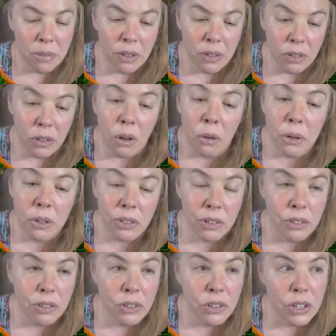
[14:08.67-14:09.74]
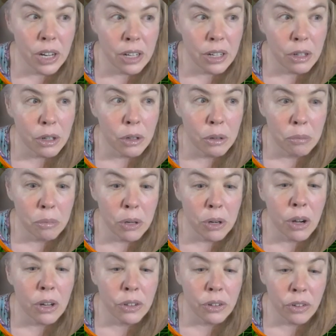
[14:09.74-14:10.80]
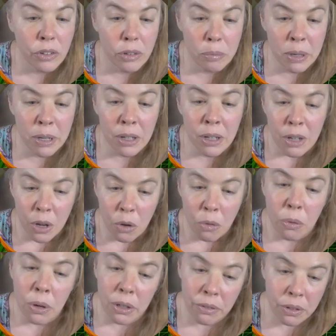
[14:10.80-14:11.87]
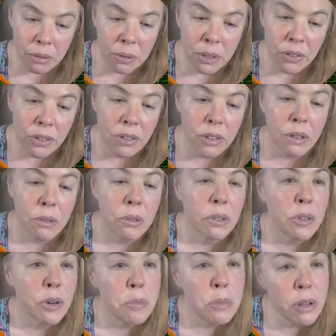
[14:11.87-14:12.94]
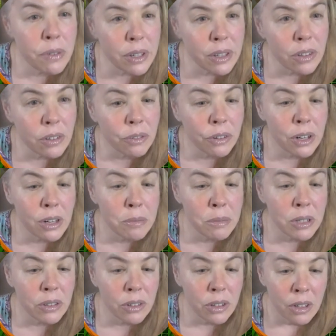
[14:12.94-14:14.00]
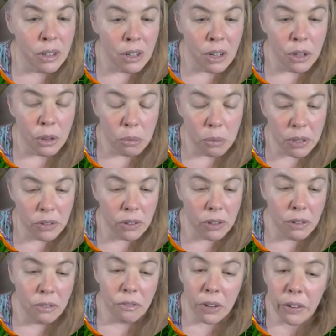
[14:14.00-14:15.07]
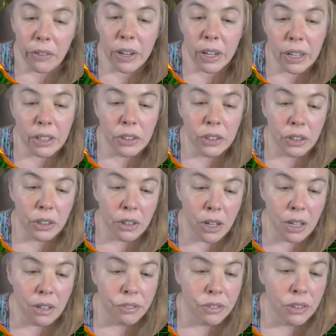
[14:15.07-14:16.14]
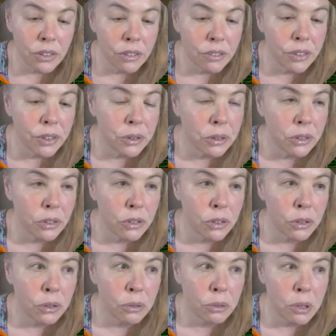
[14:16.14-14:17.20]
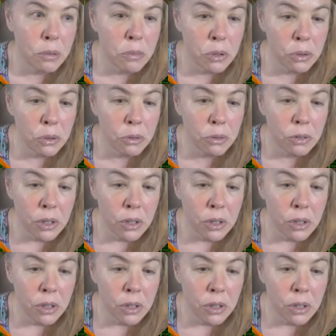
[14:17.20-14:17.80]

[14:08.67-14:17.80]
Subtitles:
It's always good to check and be cautious, but one of the reasons that we're removing this frame is the ones on the very edge are often difficult to remove,